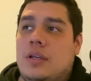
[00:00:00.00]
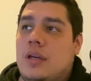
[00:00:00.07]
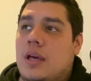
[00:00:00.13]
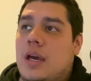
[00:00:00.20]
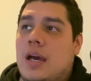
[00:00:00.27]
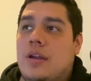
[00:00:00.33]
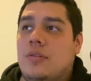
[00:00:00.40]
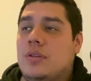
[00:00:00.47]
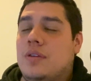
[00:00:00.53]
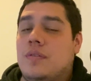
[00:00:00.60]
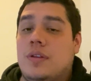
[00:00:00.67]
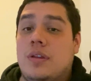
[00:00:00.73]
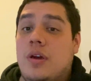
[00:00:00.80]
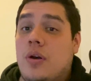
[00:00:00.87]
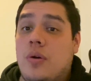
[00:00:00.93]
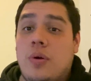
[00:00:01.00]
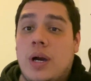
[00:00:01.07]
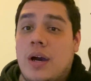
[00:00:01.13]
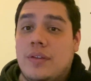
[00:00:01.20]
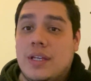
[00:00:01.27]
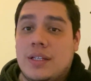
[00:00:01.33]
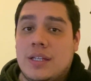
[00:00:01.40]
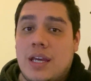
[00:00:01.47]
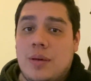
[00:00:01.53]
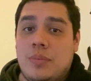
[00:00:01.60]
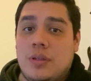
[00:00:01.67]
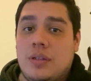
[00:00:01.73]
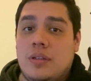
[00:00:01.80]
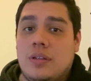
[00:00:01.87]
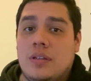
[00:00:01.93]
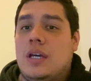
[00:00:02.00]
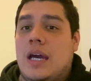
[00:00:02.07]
I don't even know how that happened.